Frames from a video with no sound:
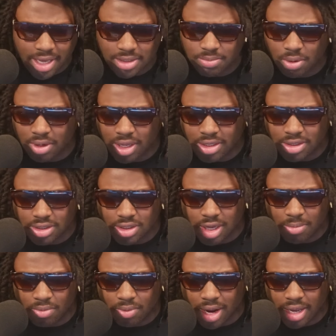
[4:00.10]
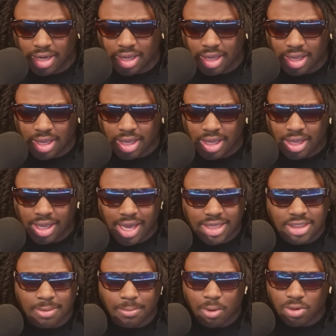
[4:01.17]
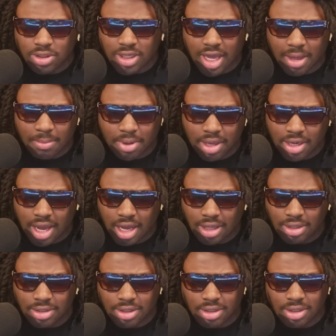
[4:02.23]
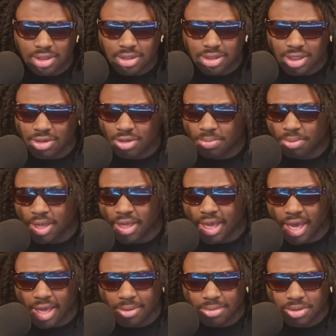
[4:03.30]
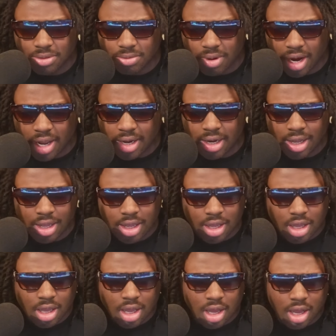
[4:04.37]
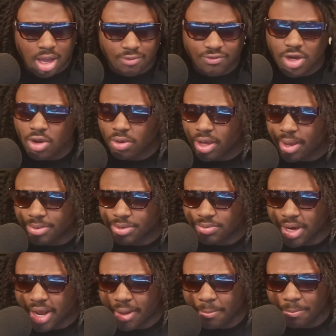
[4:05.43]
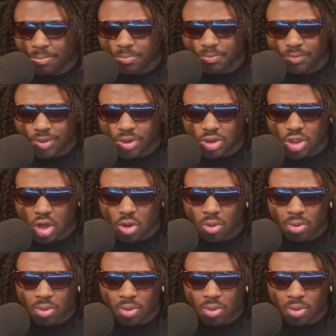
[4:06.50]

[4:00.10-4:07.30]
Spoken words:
ladies and gentlemen, right? He has a multi-million dollar deal to play games, right? Video games, right? So